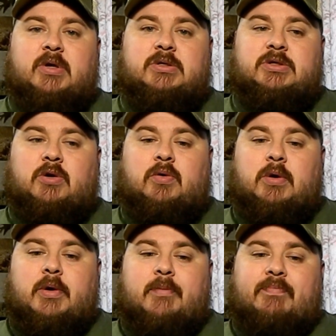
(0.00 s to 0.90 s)
So
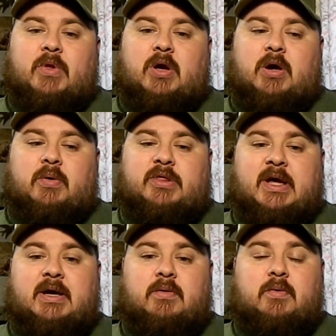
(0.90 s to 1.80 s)
uh, with
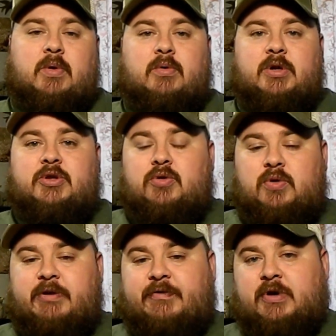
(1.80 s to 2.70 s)
that, we want to
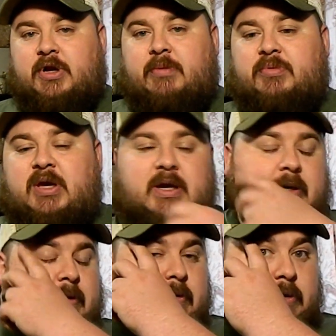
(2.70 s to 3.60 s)
give you an update
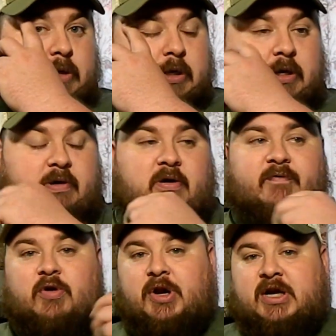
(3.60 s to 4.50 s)
uh,
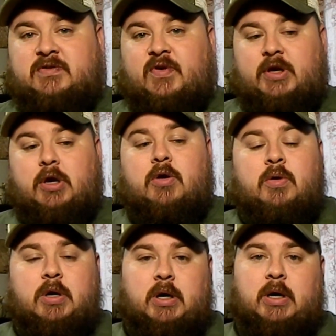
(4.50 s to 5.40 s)
of our next video.
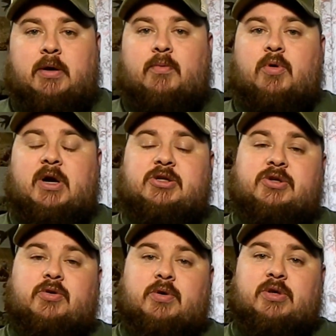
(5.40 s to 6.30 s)
Uh, we're actually
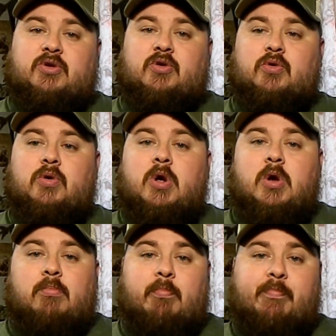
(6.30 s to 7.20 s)
going to
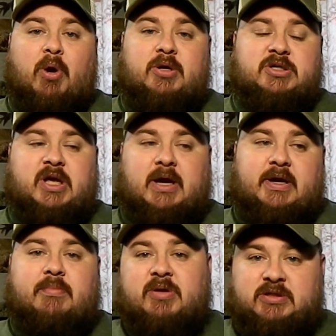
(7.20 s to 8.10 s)
Berks
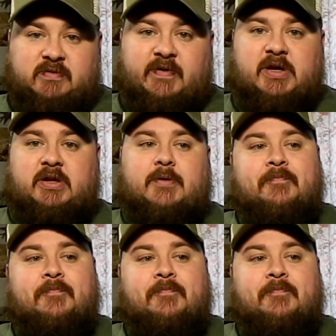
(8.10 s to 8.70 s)
County, Pennsylvania.